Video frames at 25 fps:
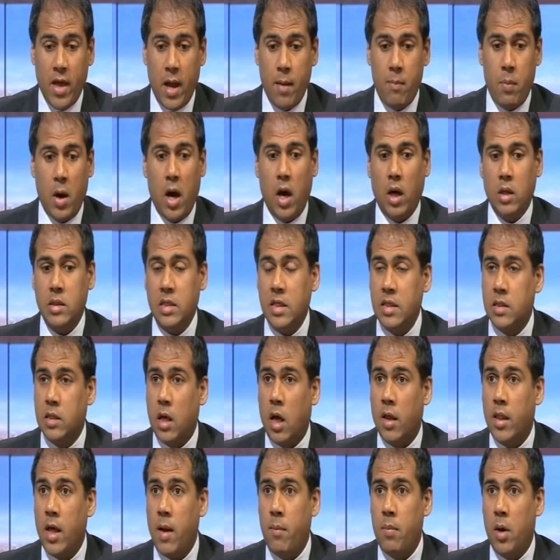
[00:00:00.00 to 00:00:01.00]
their parties
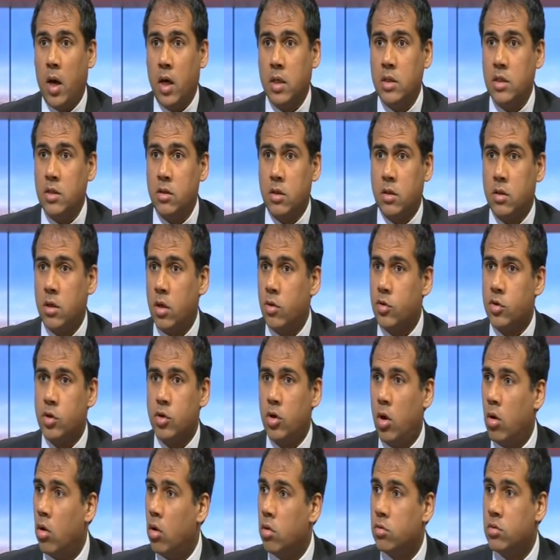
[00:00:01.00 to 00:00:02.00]
are. Their parties are so
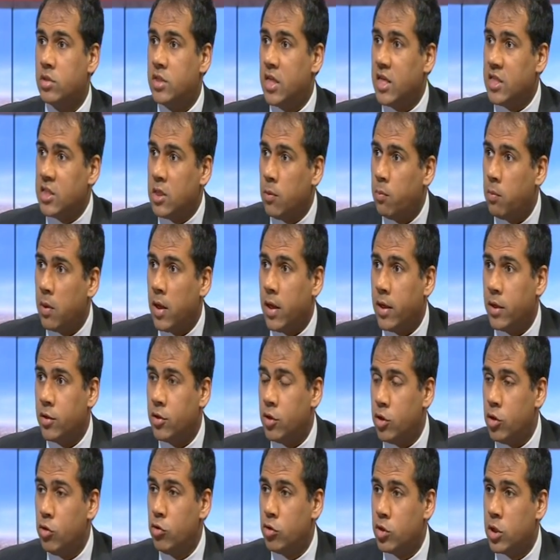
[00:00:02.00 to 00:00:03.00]
strong on discipline,
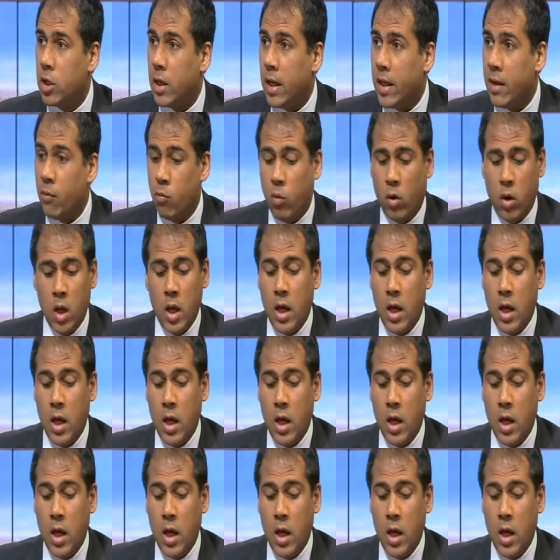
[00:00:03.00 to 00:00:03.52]
usually.